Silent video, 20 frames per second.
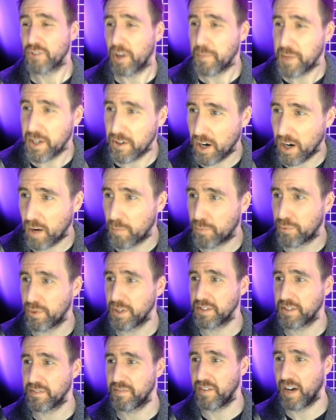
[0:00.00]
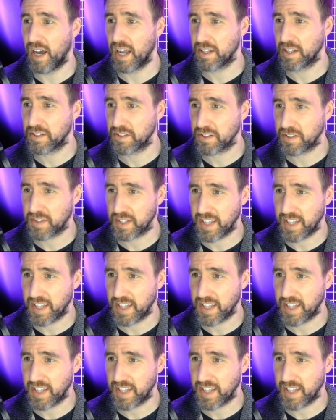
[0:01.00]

I'm here on Printify. Let's look at the